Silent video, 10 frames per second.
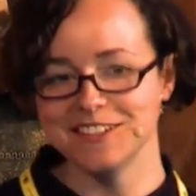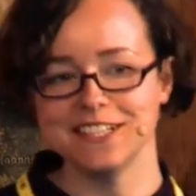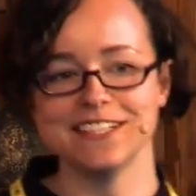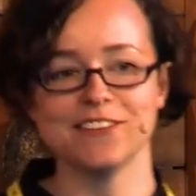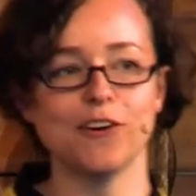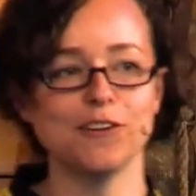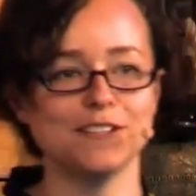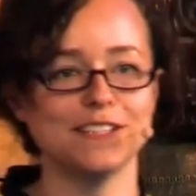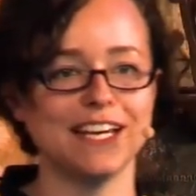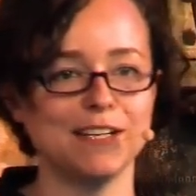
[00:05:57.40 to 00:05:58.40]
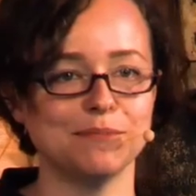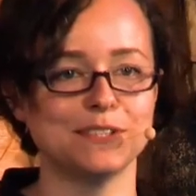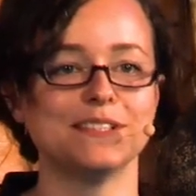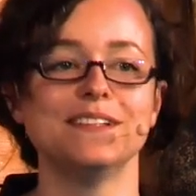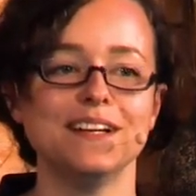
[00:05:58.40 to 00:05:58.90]
reading all the
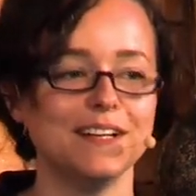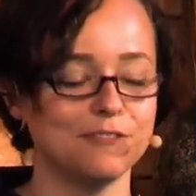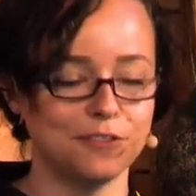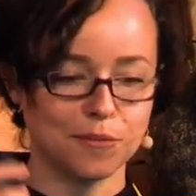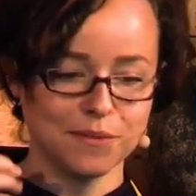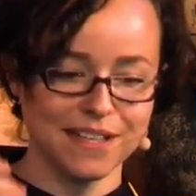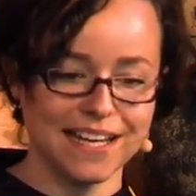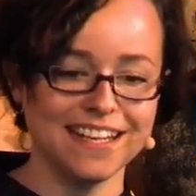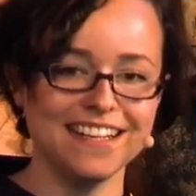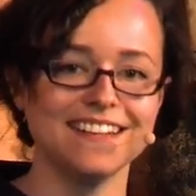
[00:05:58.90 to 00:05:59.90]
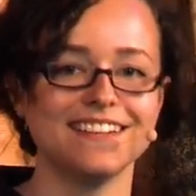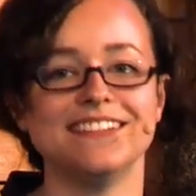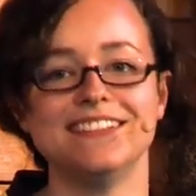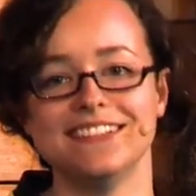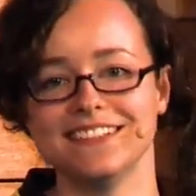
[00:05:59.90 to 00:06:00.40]
names from the A
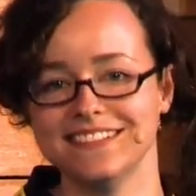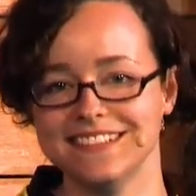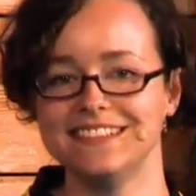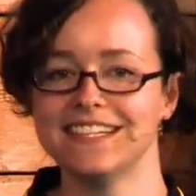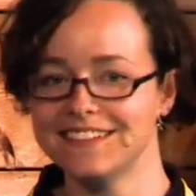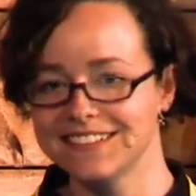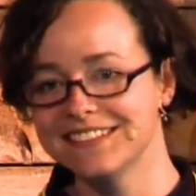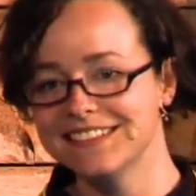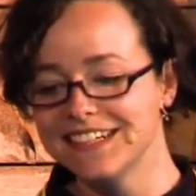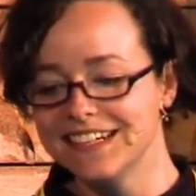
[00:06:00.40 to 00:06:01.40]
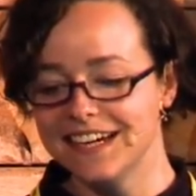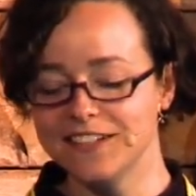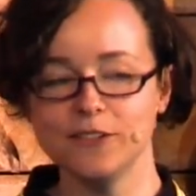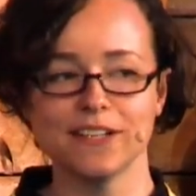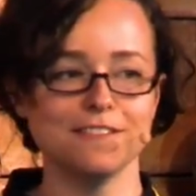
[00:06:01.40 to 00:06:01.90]
till the Z.
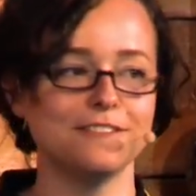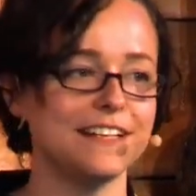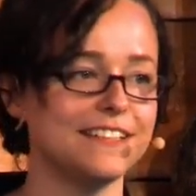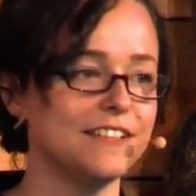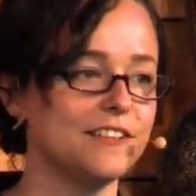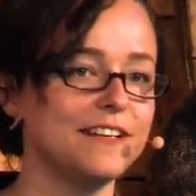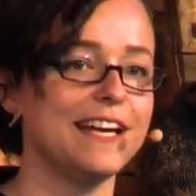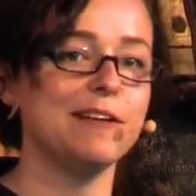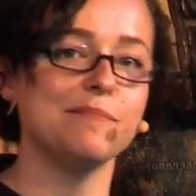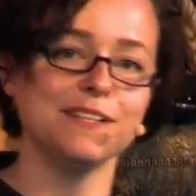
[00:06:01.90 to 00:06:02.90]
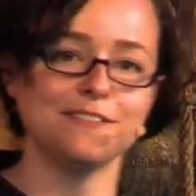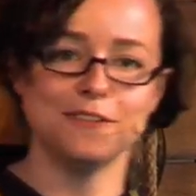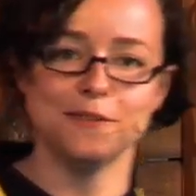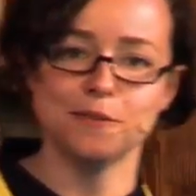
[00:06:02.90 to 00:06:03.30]
And you can find your name if